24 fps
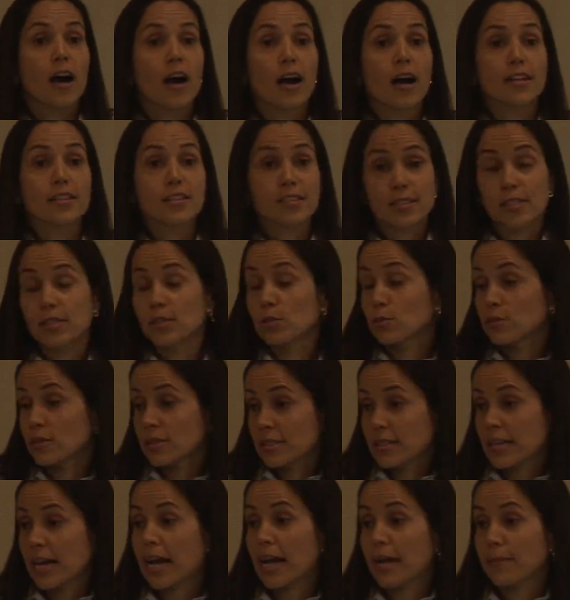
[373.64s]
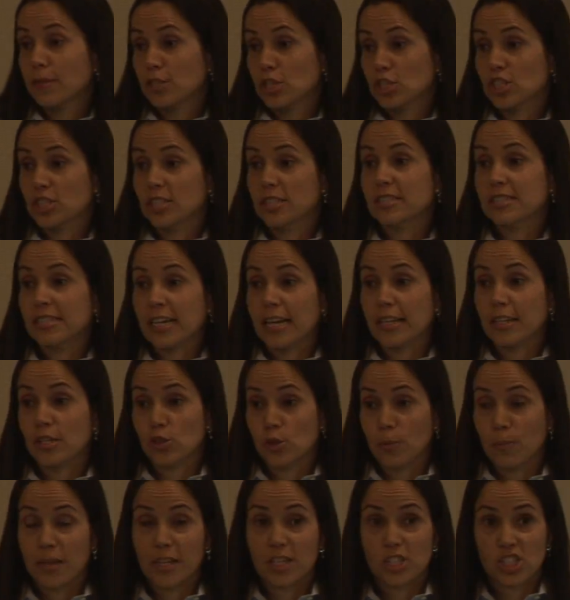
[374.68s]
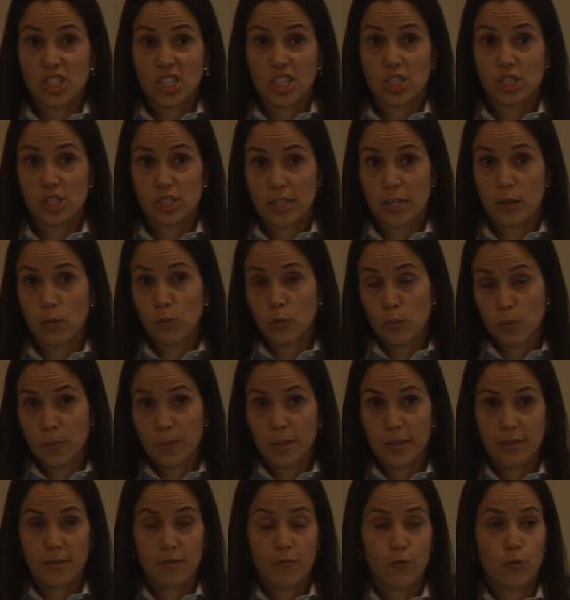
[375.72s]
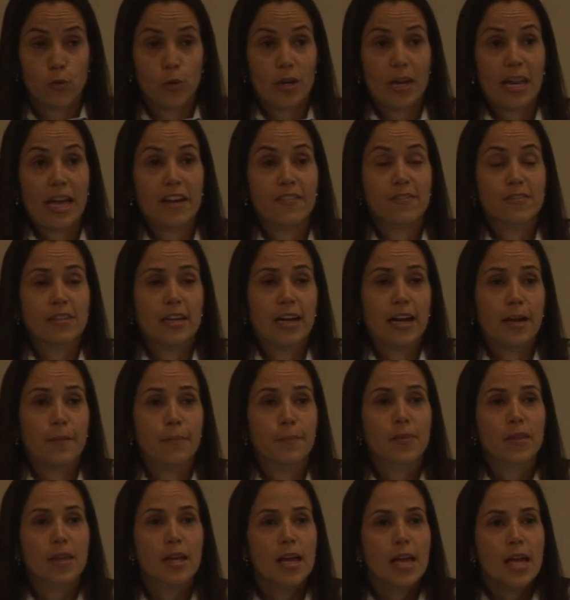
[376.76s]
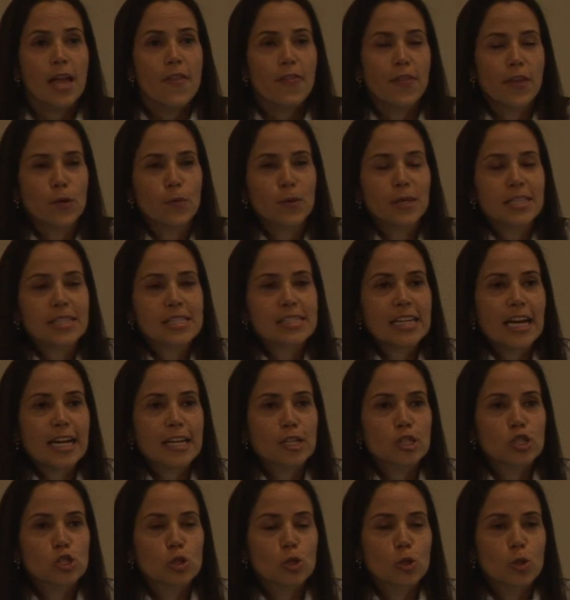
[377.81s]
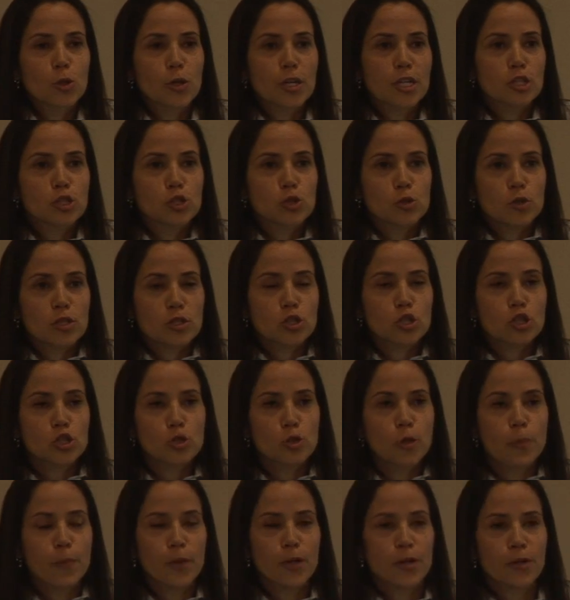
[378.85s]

until the time that she decided to make changes that would be for a lifetime. Then we decided to look into the two